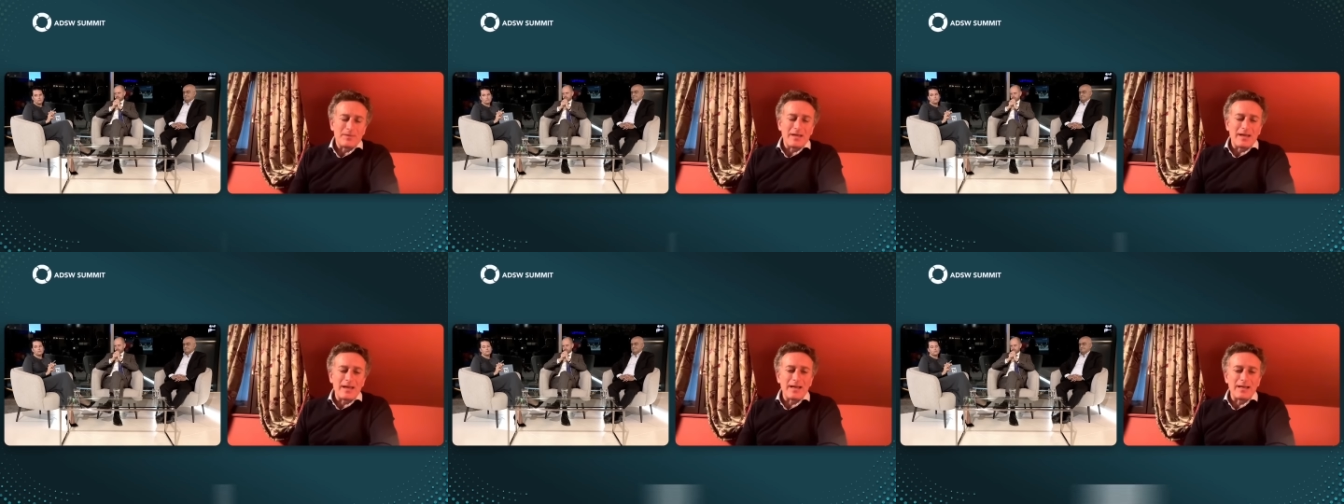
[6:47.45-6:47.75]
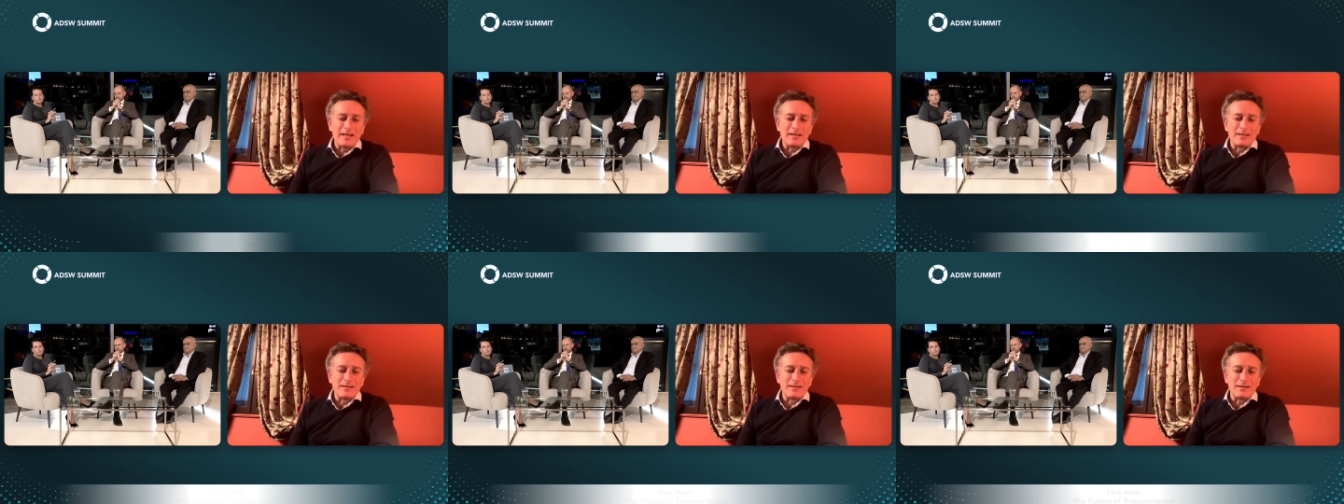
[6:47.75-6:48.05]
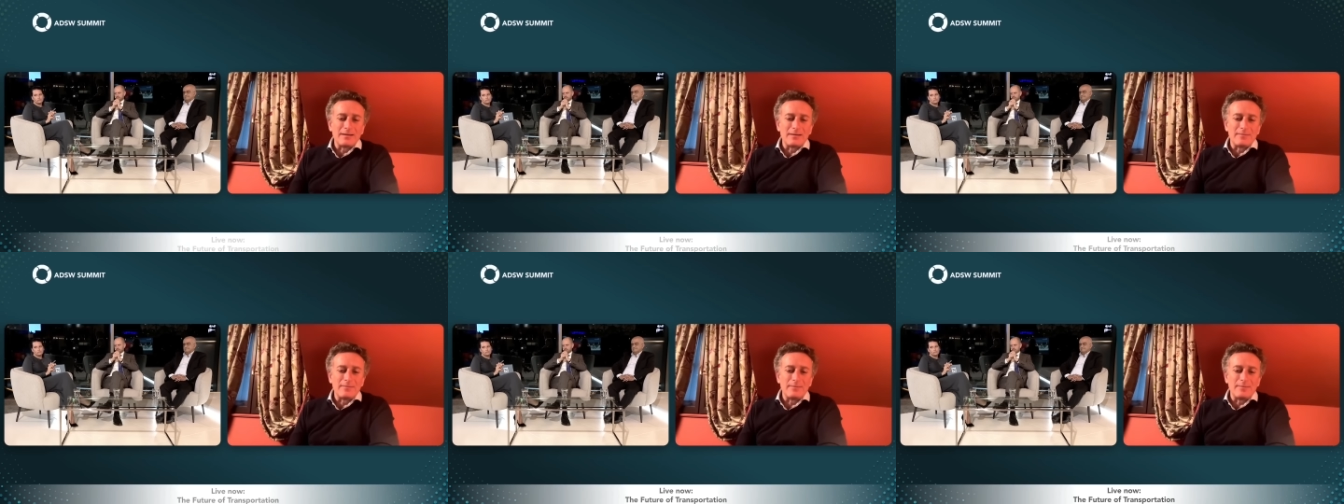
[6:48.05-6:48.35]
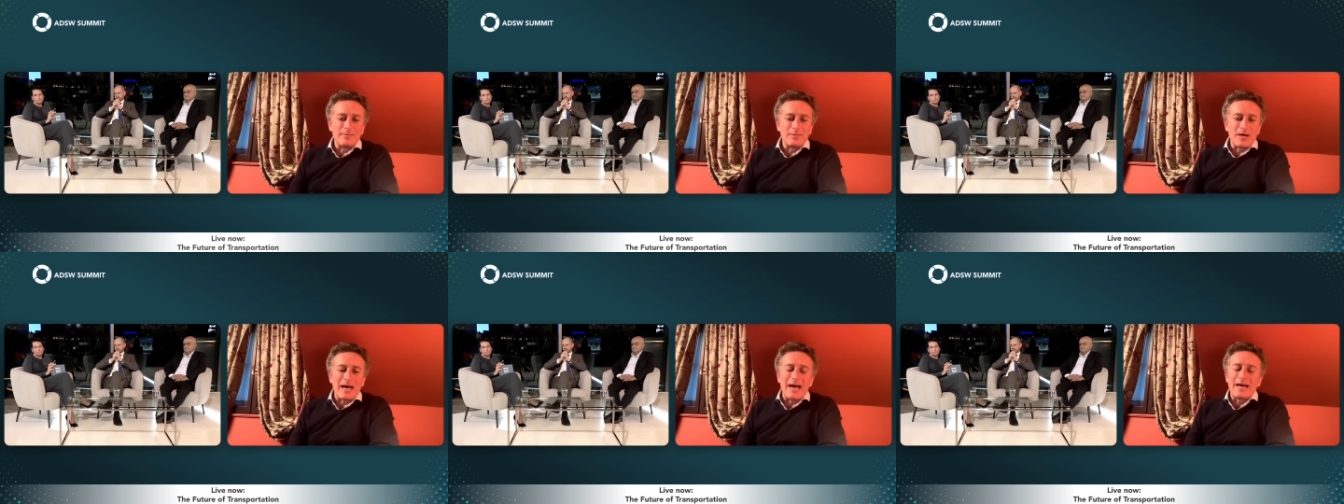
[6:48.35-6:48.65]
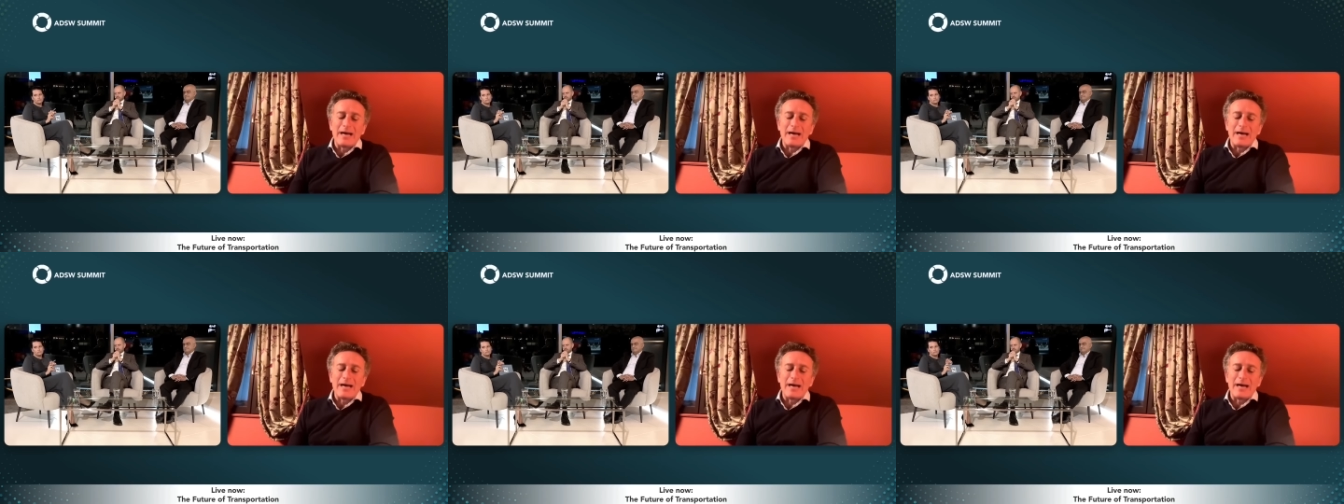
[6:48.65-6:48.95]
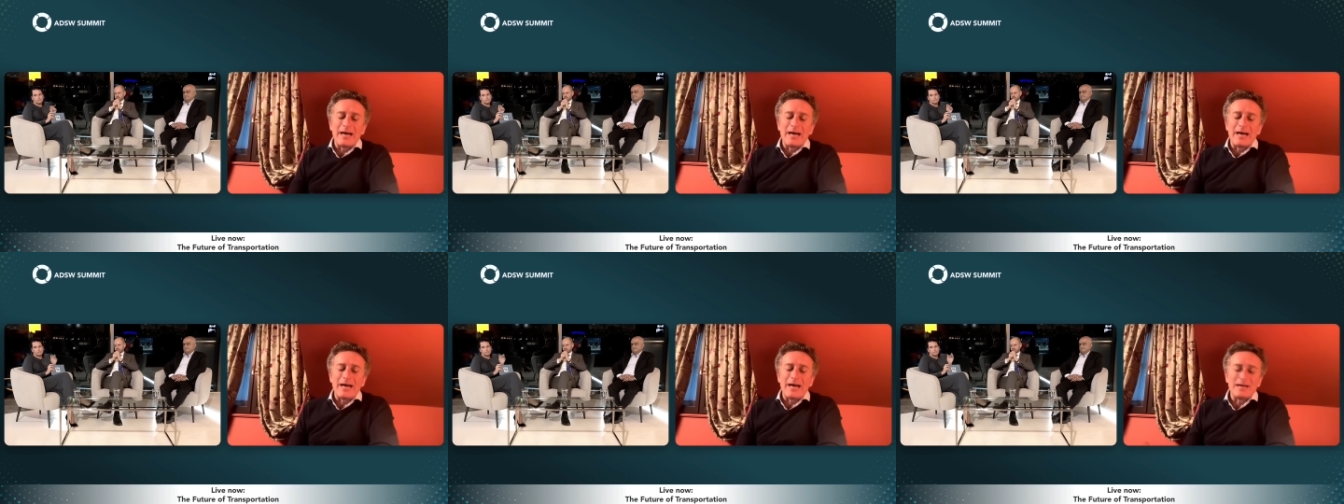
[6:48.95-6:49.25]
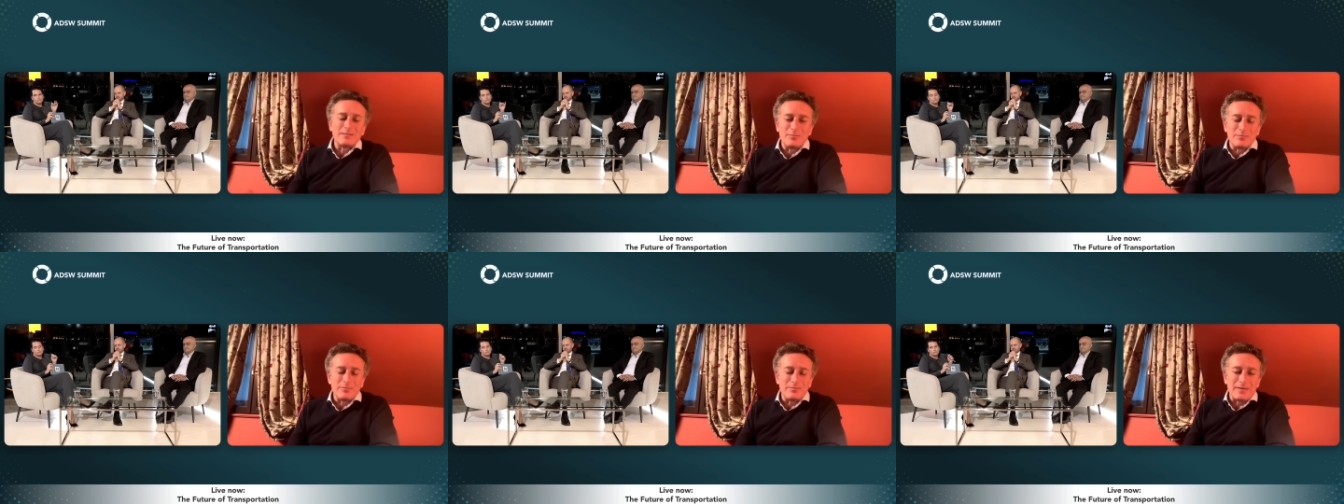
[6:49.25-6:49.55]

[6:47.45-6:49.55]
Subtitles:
Mm-hmm. And hydrogen has